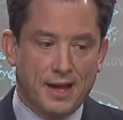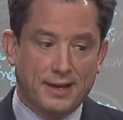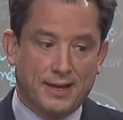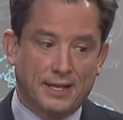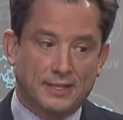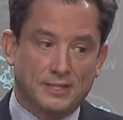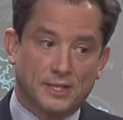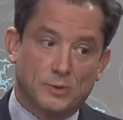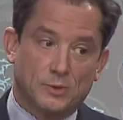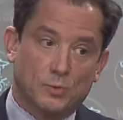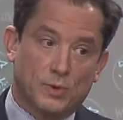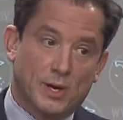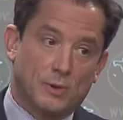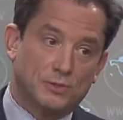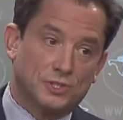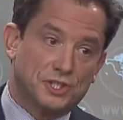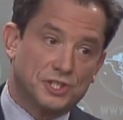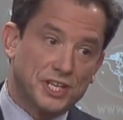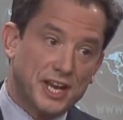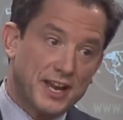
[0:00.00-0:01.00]
Okay. What I
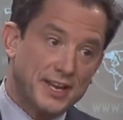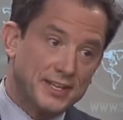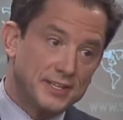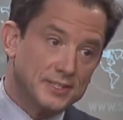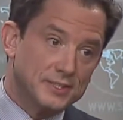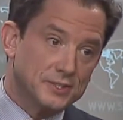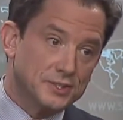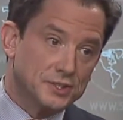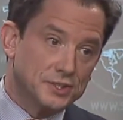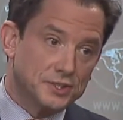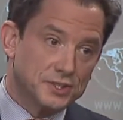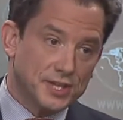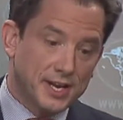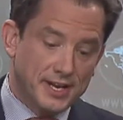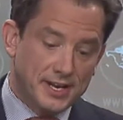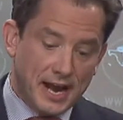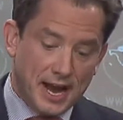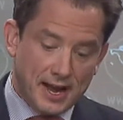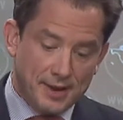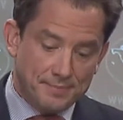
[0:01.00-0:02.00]
would say is,
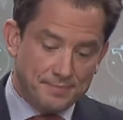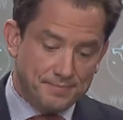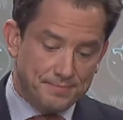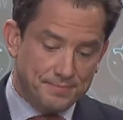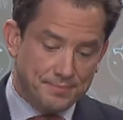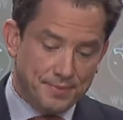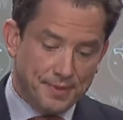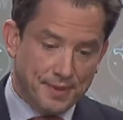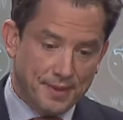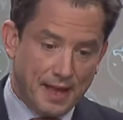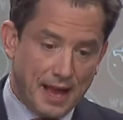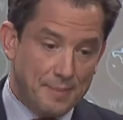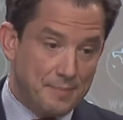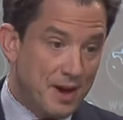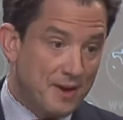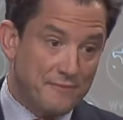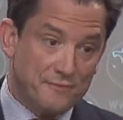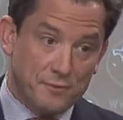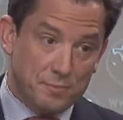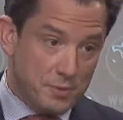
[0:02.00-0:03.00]
Said, I'm
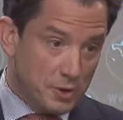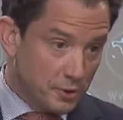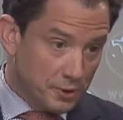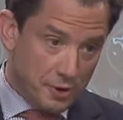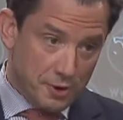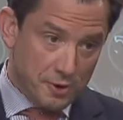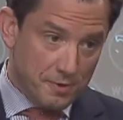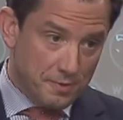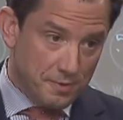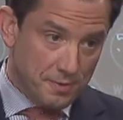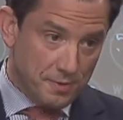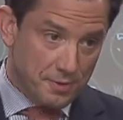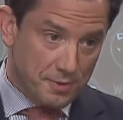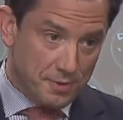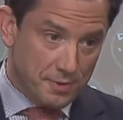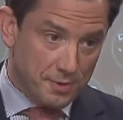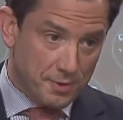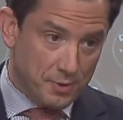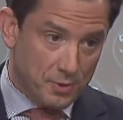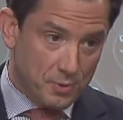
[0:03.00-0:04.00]
not familiar
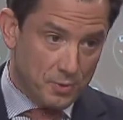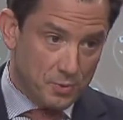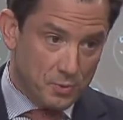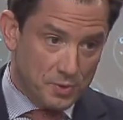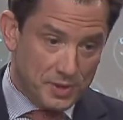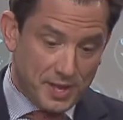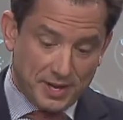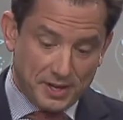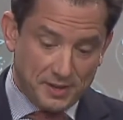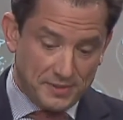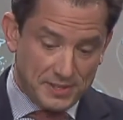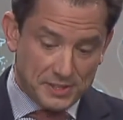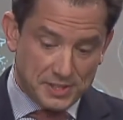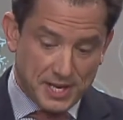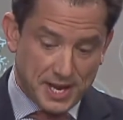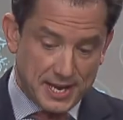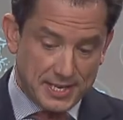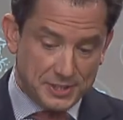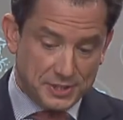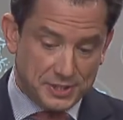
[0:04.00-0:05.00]
with any of these
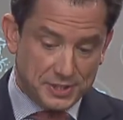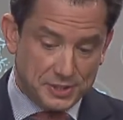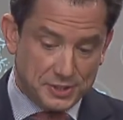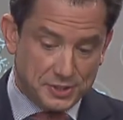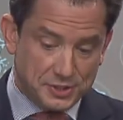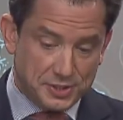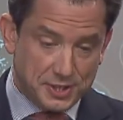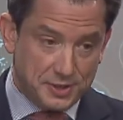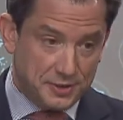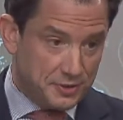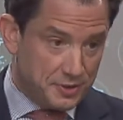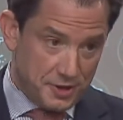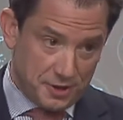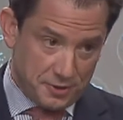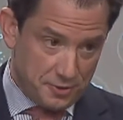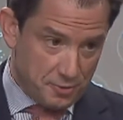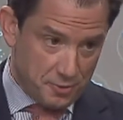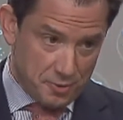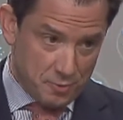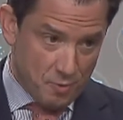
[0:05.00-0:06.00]
cases that
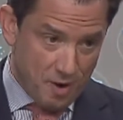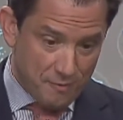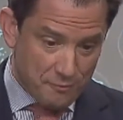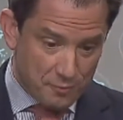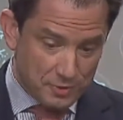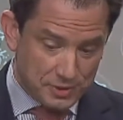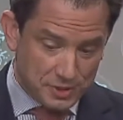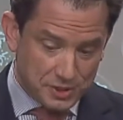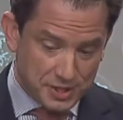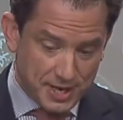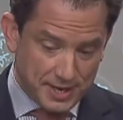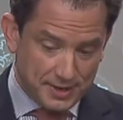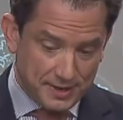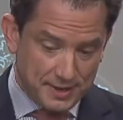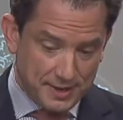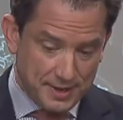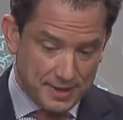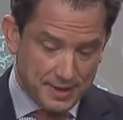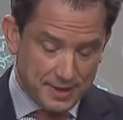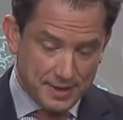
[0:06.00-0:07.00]
you're
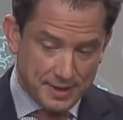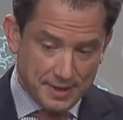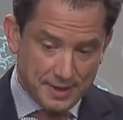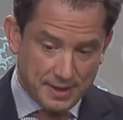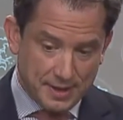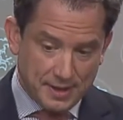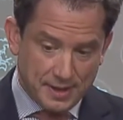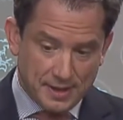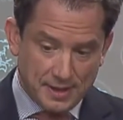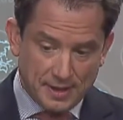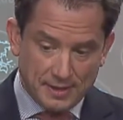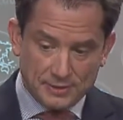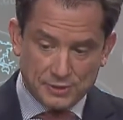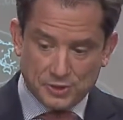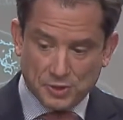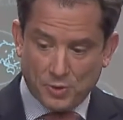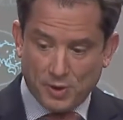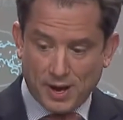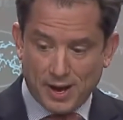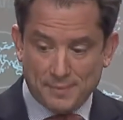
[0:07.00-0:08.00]
referencing.
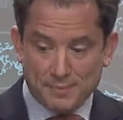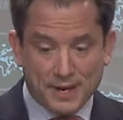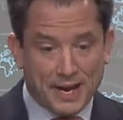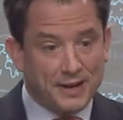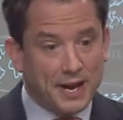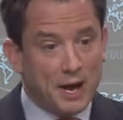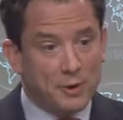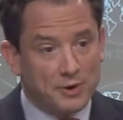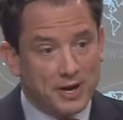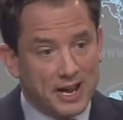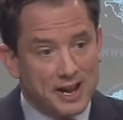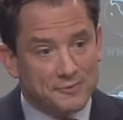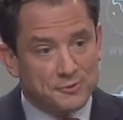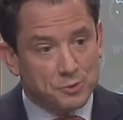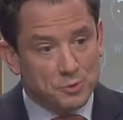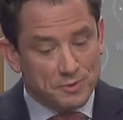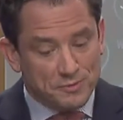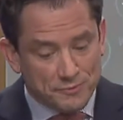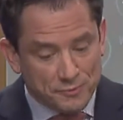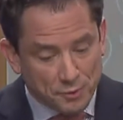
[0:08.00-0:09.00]
So I would have
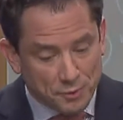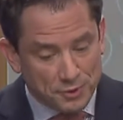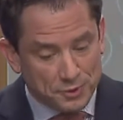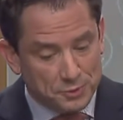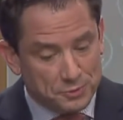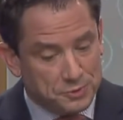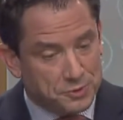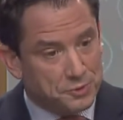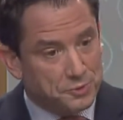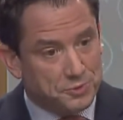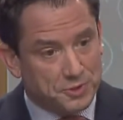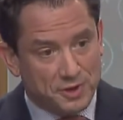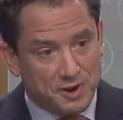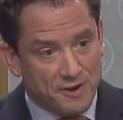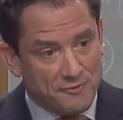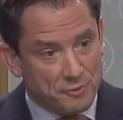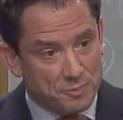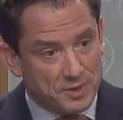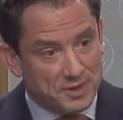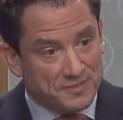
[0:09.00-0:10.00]
to refer you to the
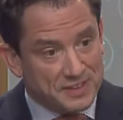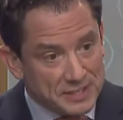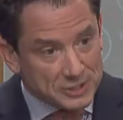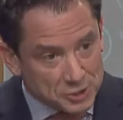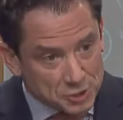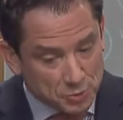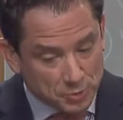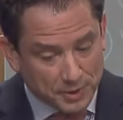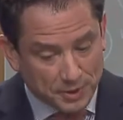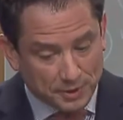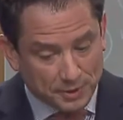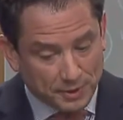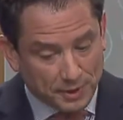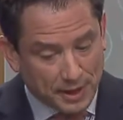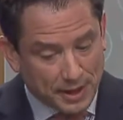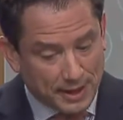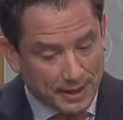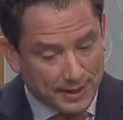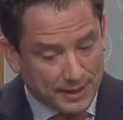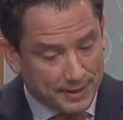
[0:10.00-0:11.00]
government Israel
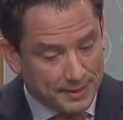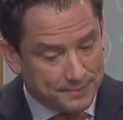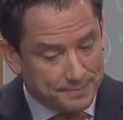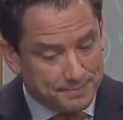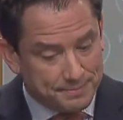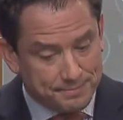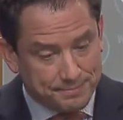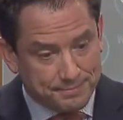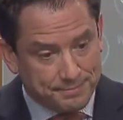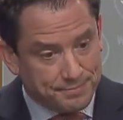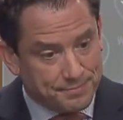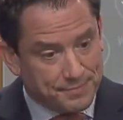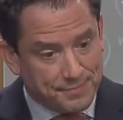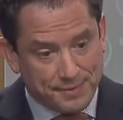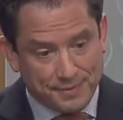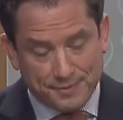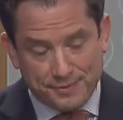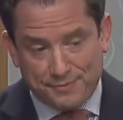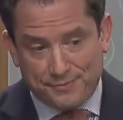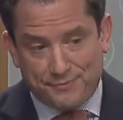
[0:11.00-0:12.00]

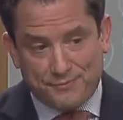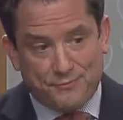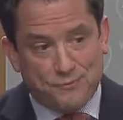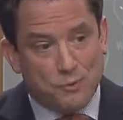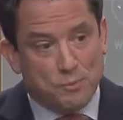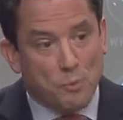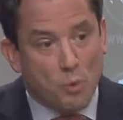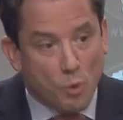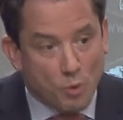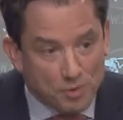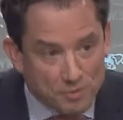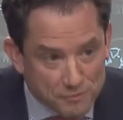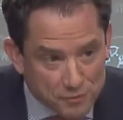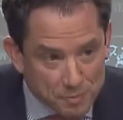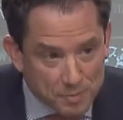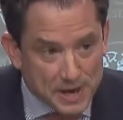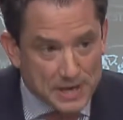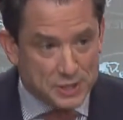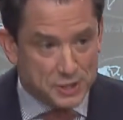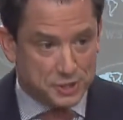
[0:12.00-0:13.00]
for more
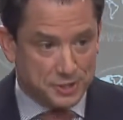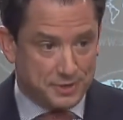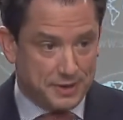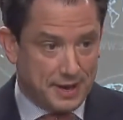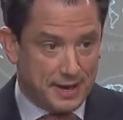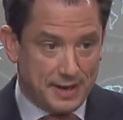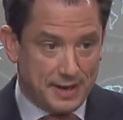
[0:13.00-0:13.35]
information.